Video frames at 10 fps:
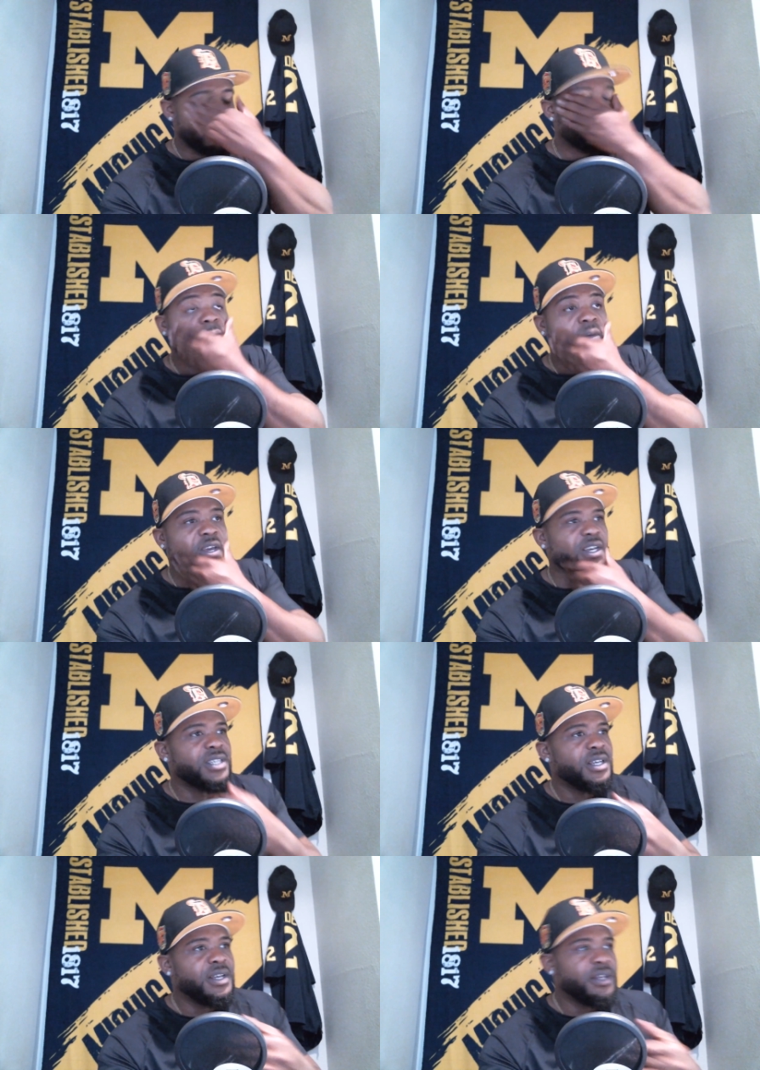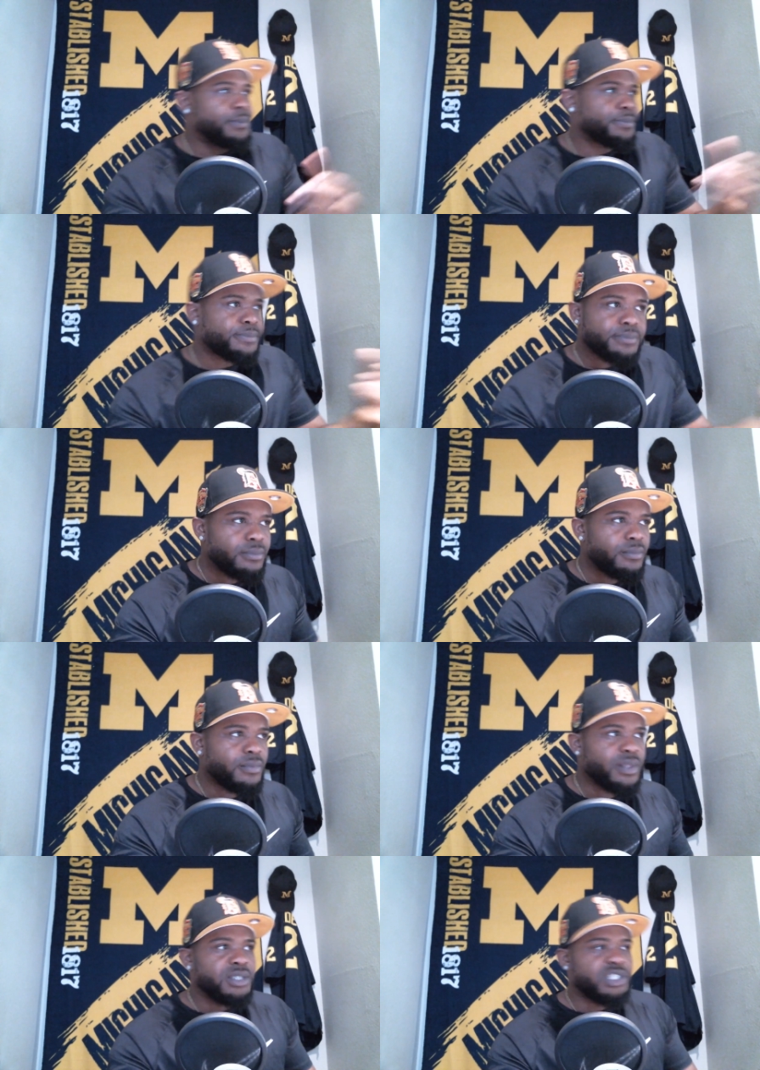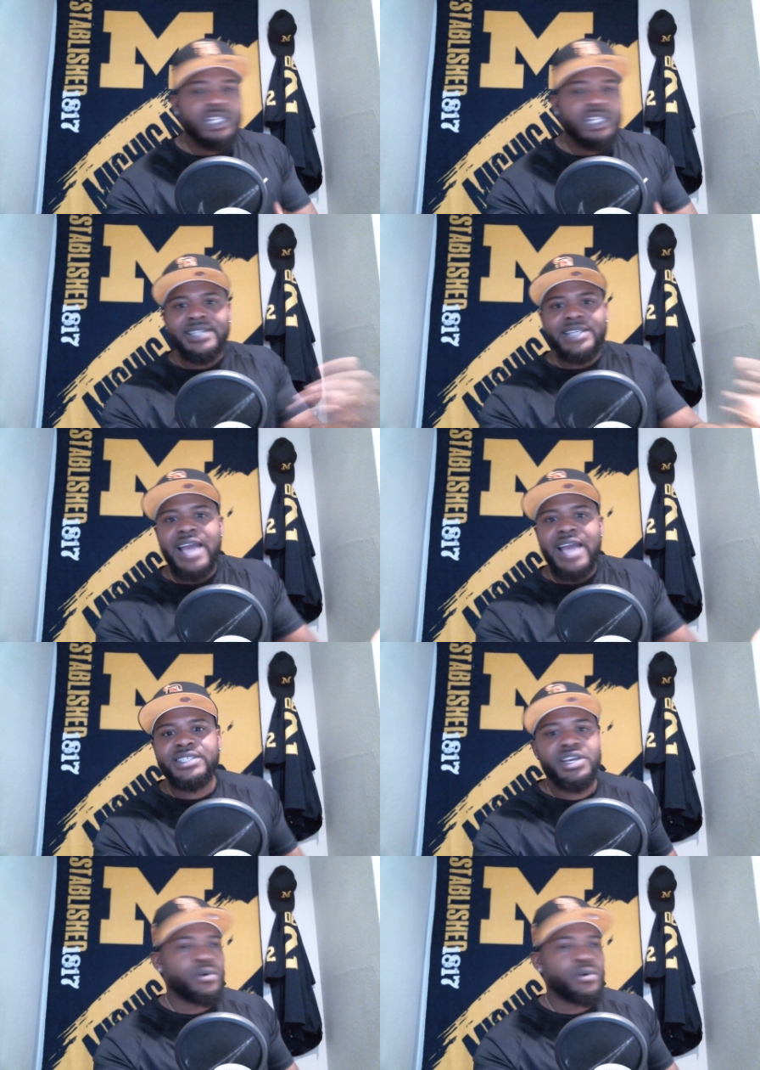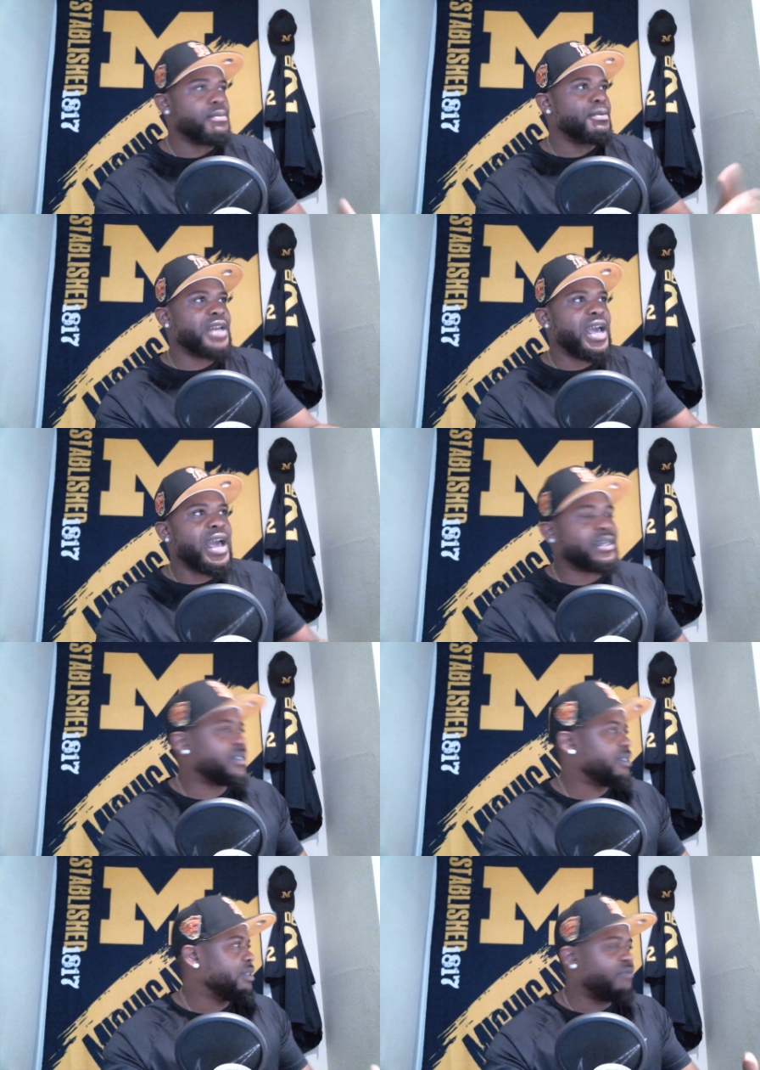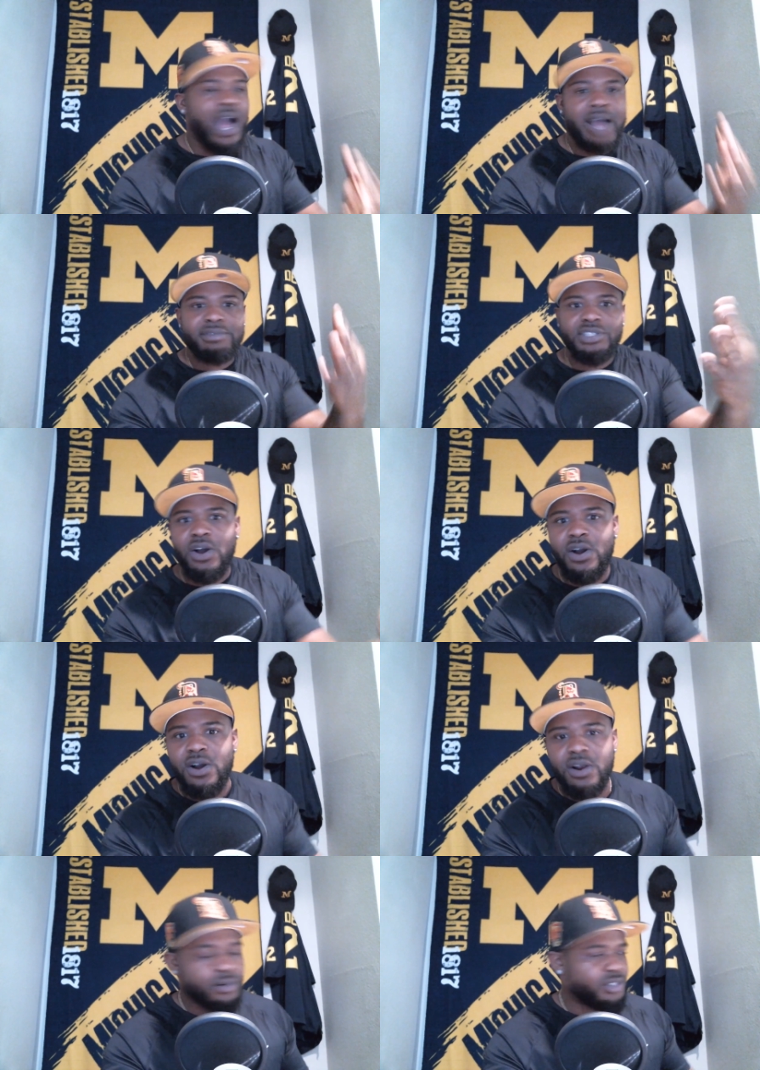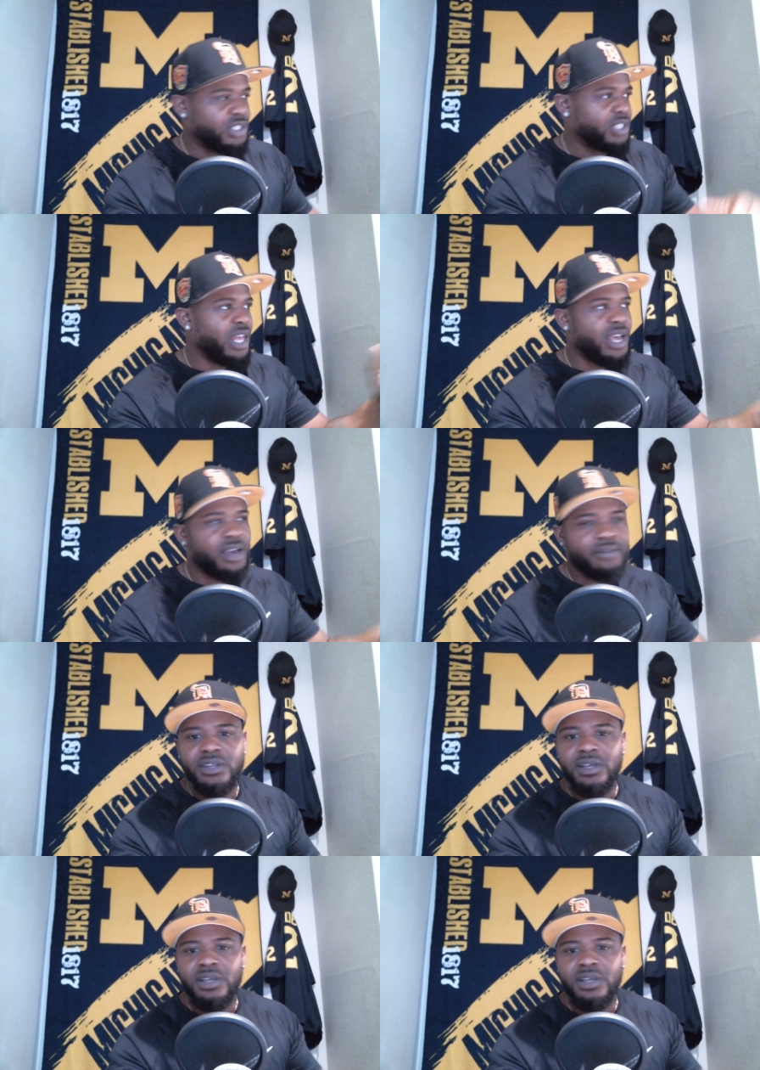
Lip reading: Because just like Dax Hill, remember Dax, 5-star, just left,